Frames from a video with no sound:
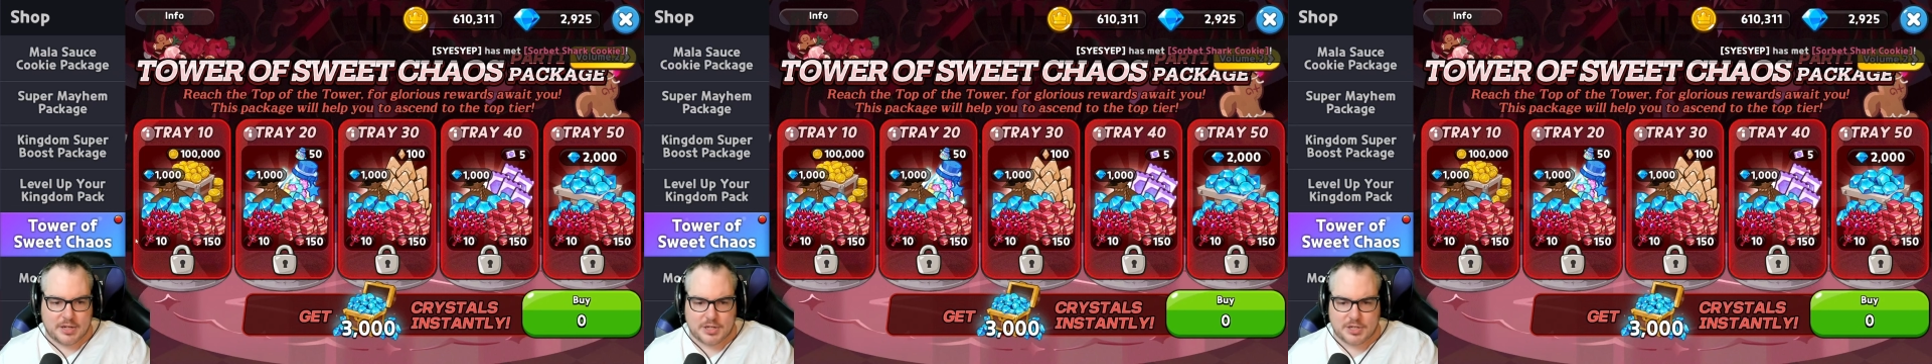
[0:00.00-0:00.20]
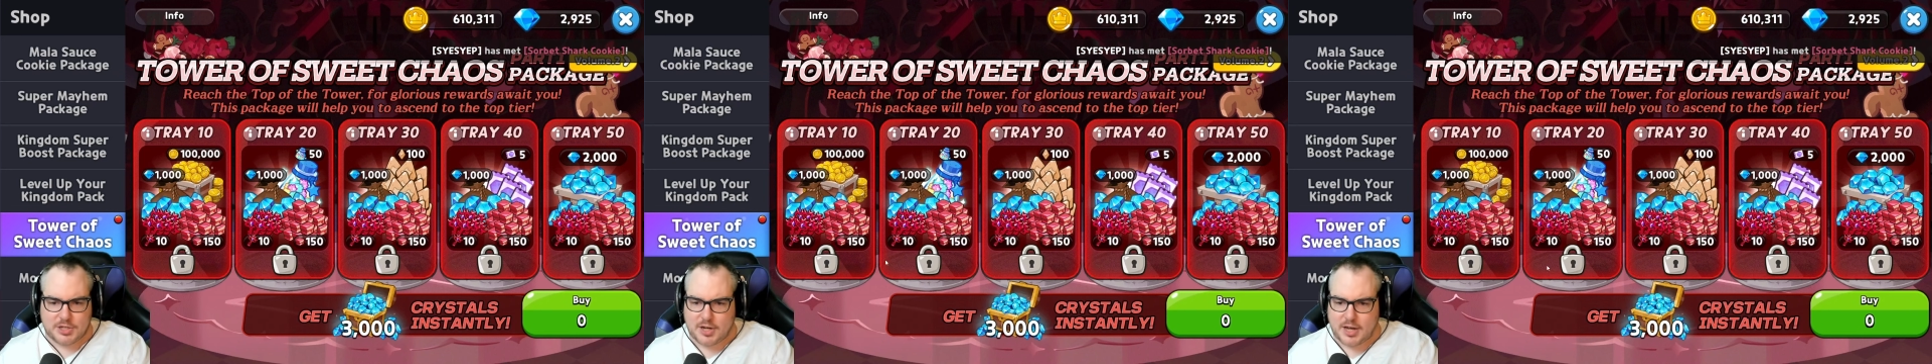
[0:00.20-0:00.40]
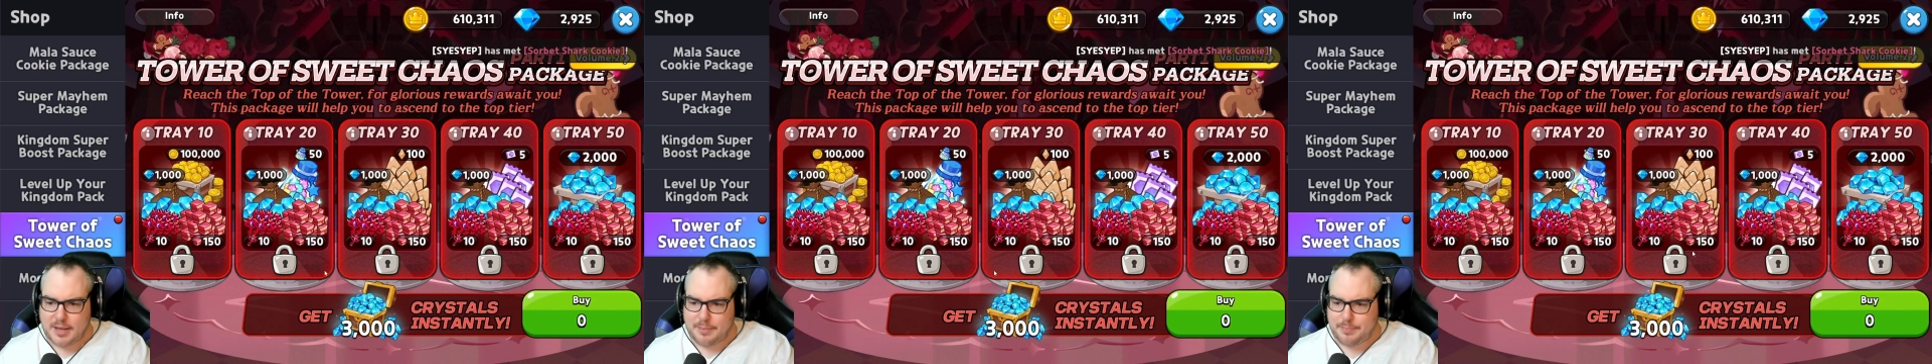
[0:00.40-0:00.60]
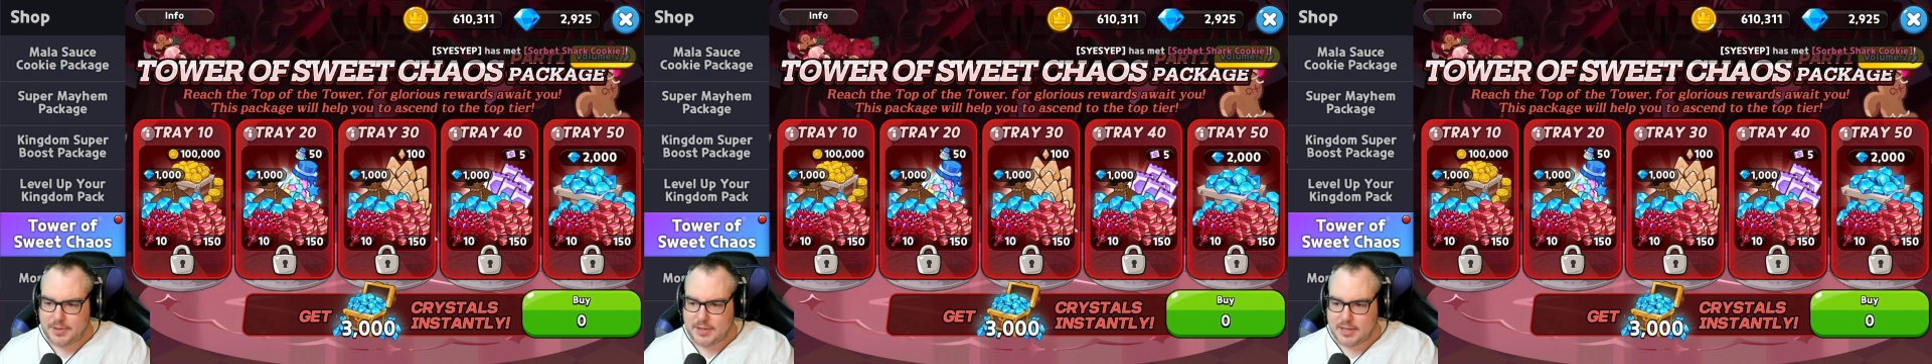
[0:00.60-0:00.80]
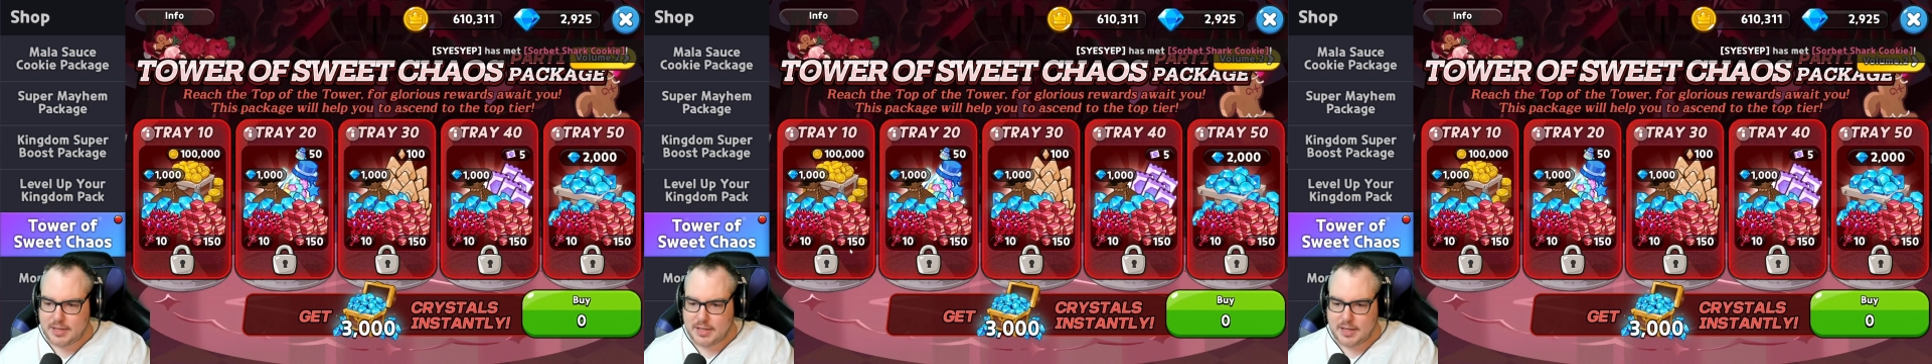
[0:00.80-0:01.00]
the shop,
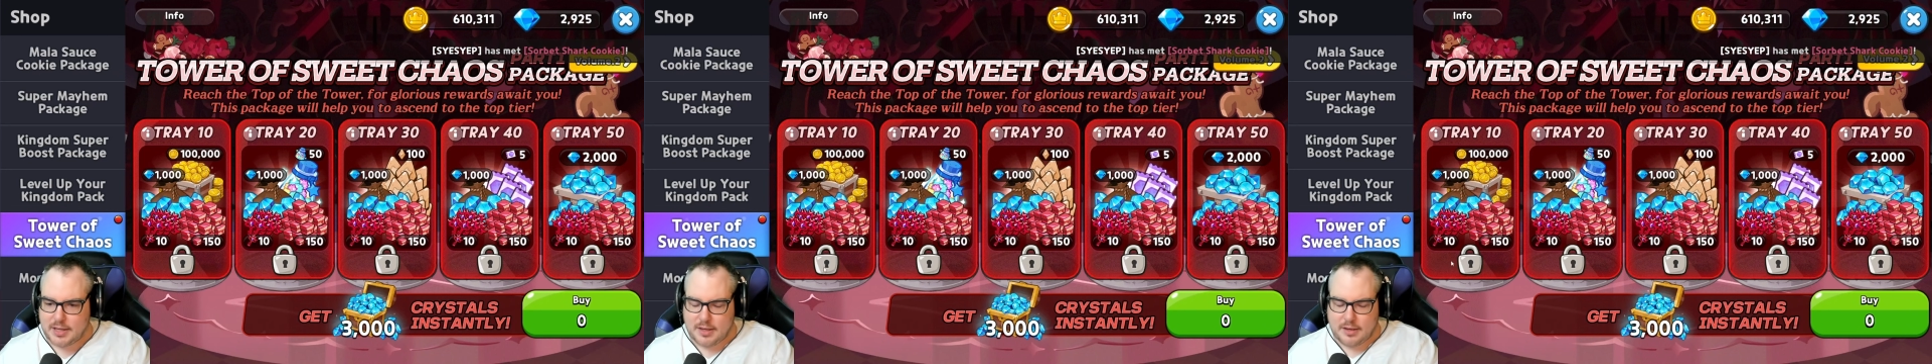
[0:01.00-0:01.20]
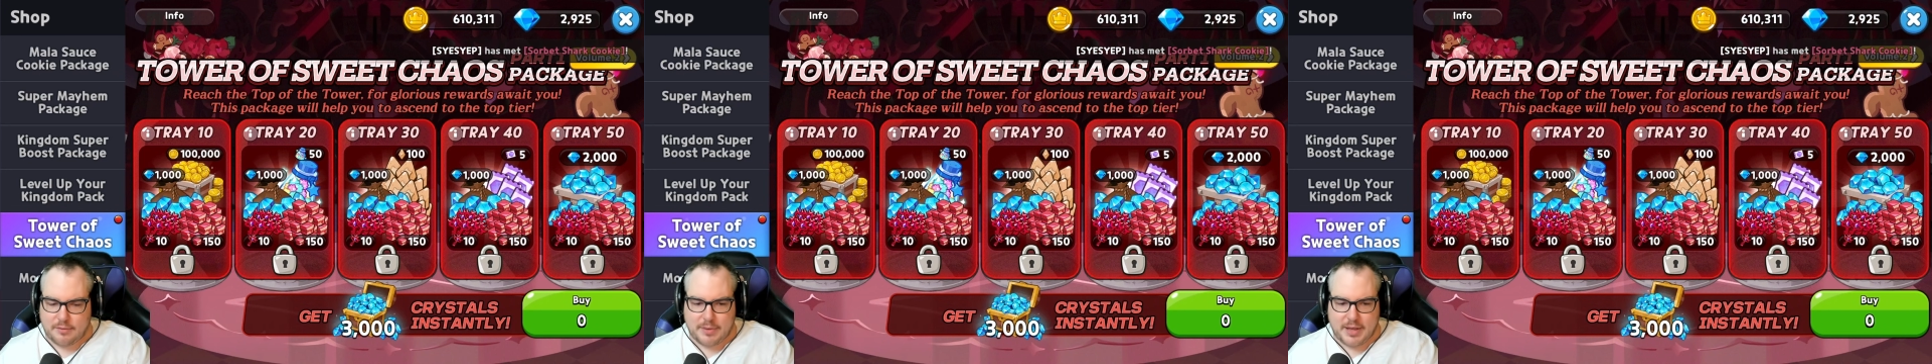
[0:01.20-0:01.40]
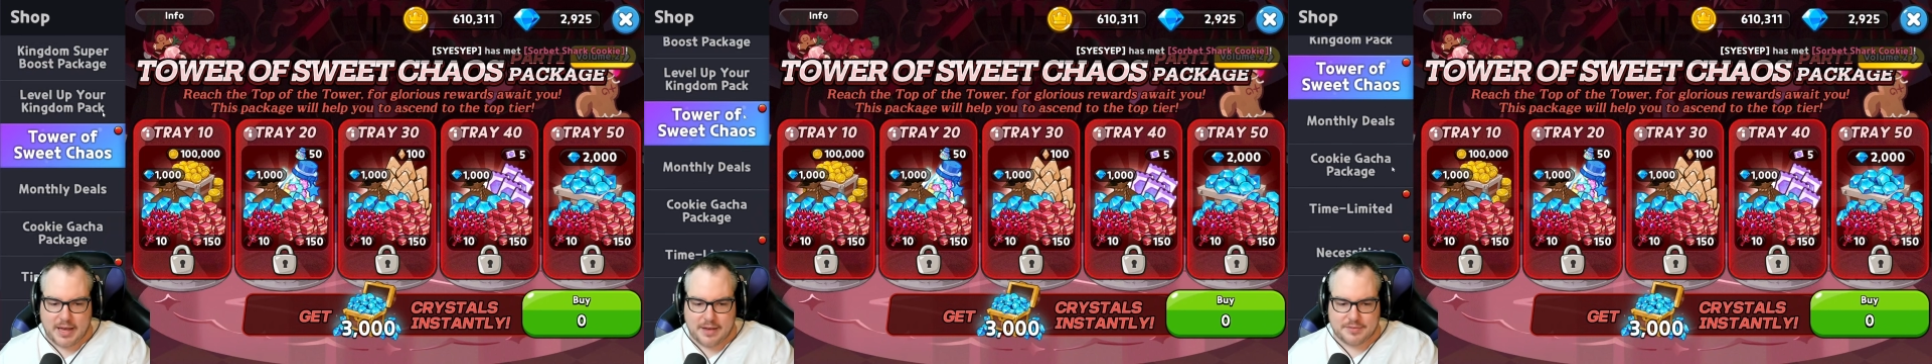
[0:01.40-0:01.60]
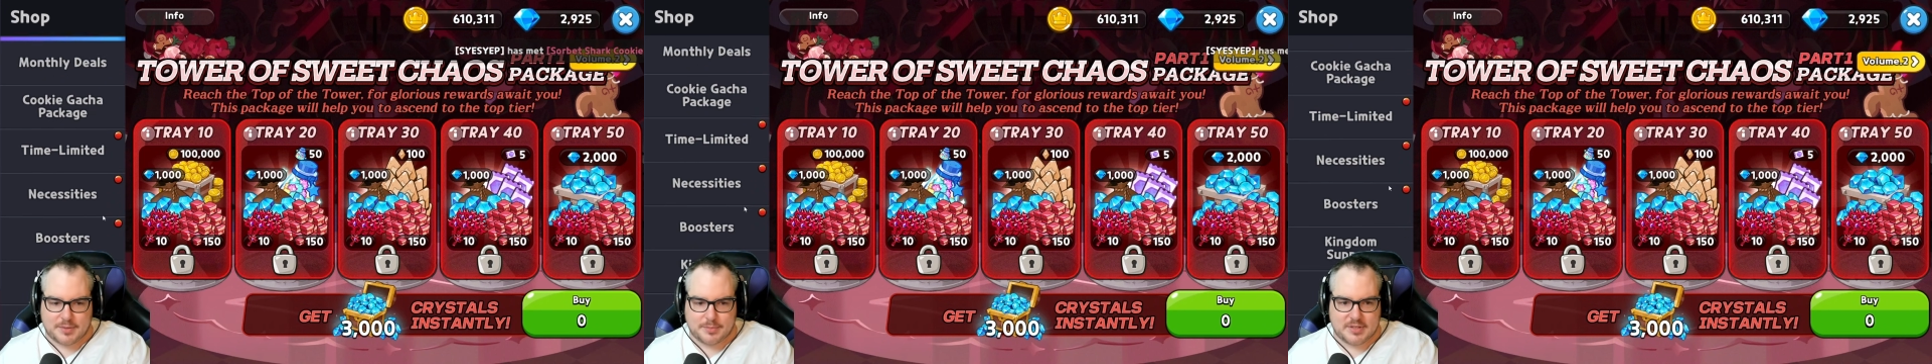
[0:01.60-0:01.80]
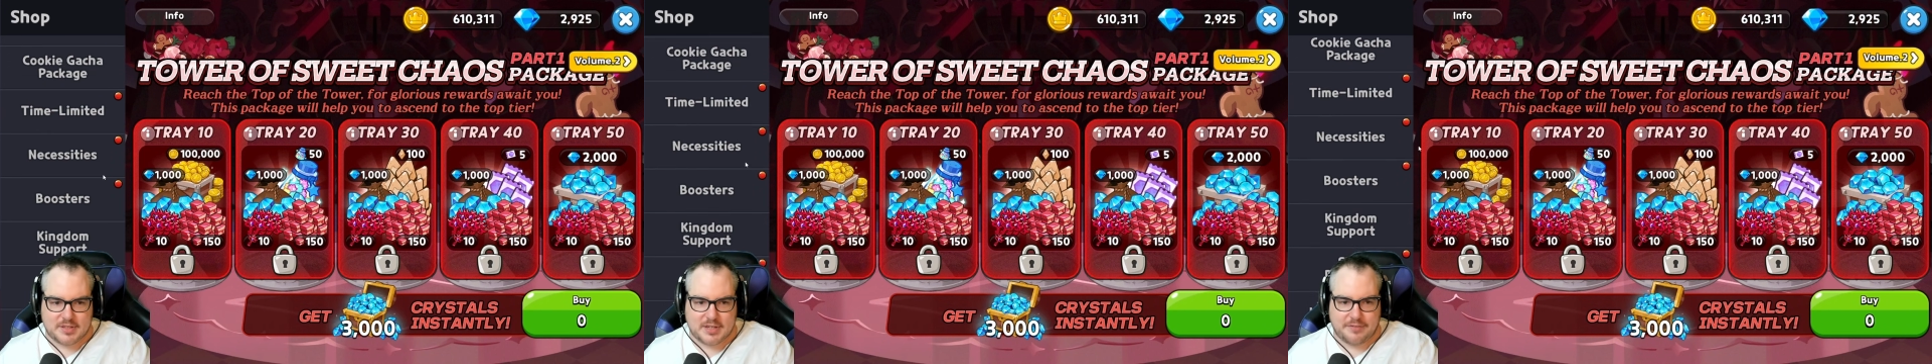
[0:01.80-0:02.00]
we have
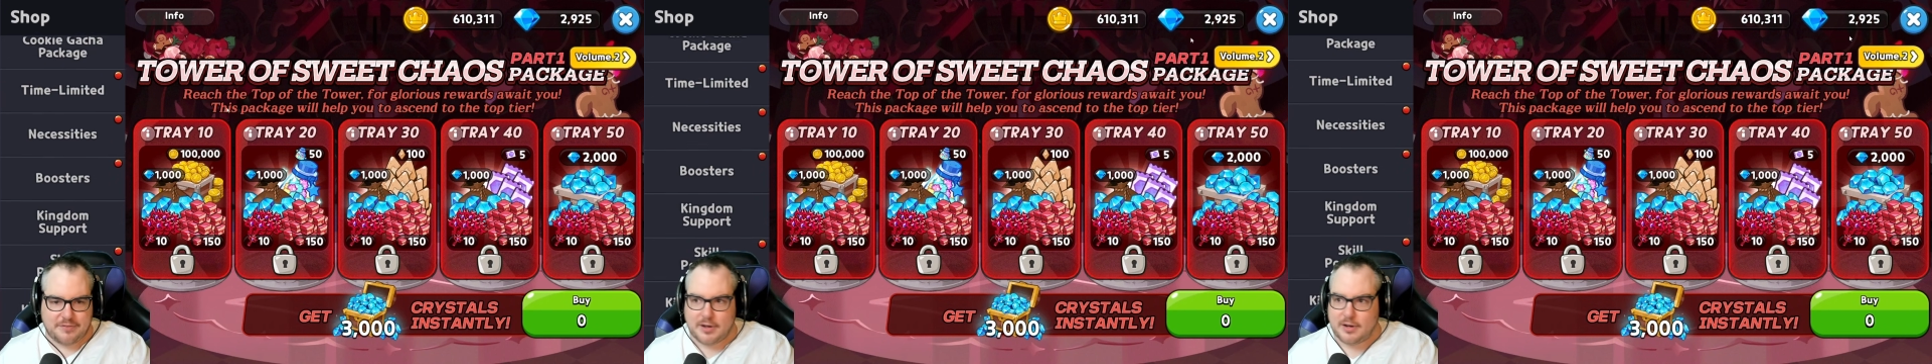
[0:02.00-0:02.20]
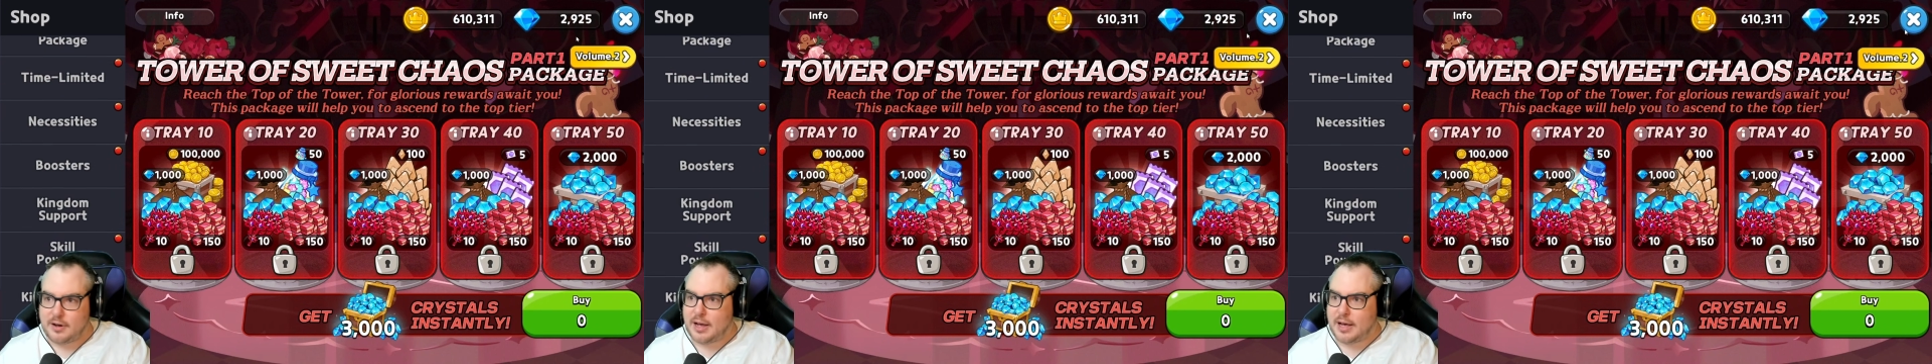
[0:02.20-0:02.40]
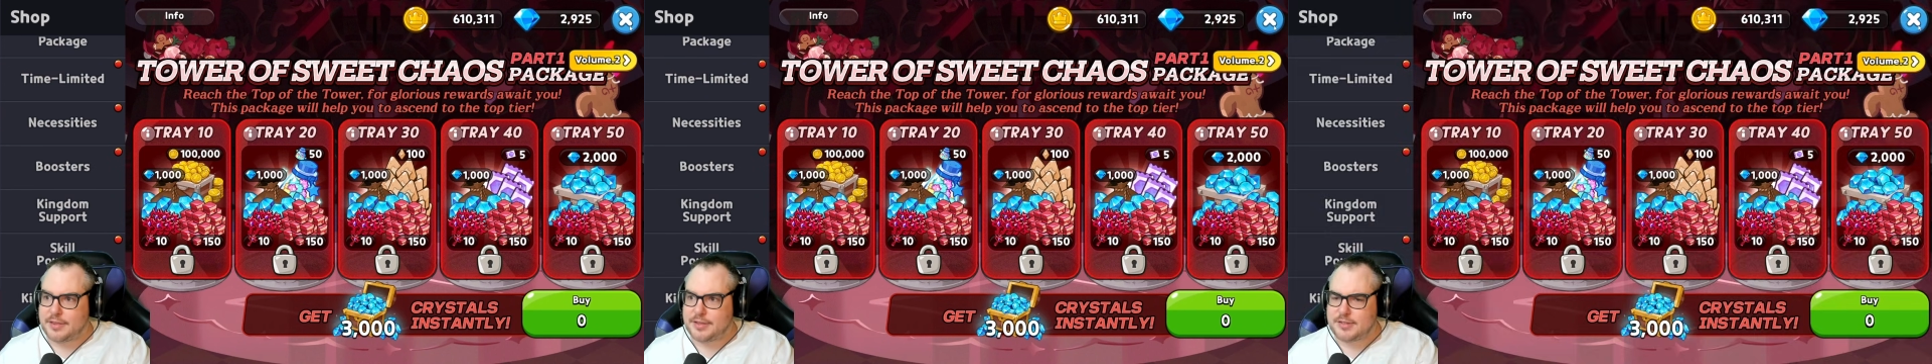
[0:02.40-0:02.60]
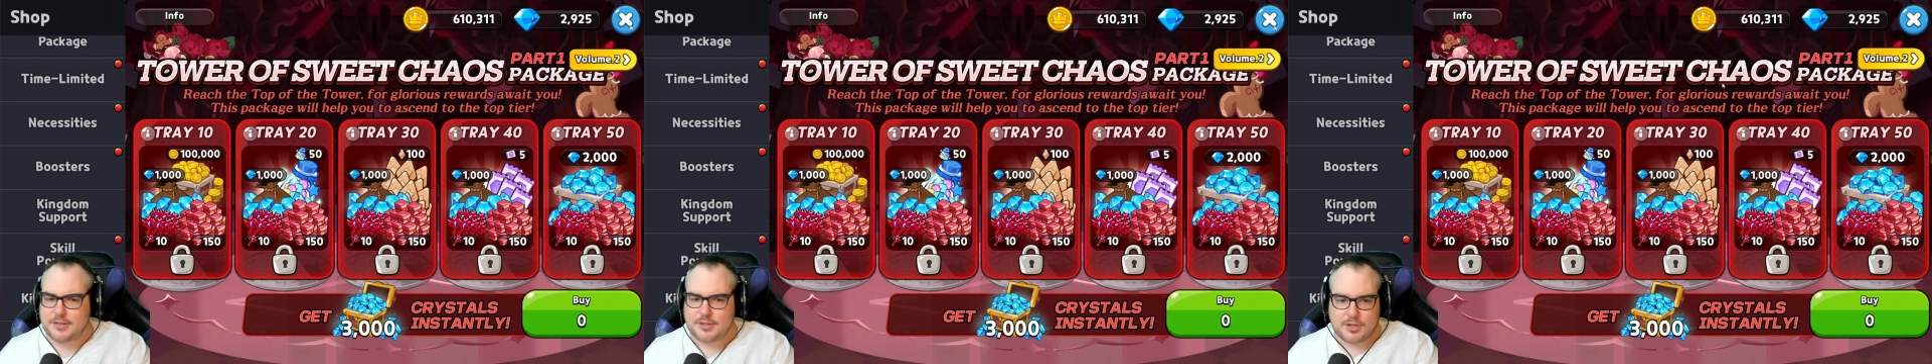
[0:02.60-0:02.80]
some stuff here. Uh, this is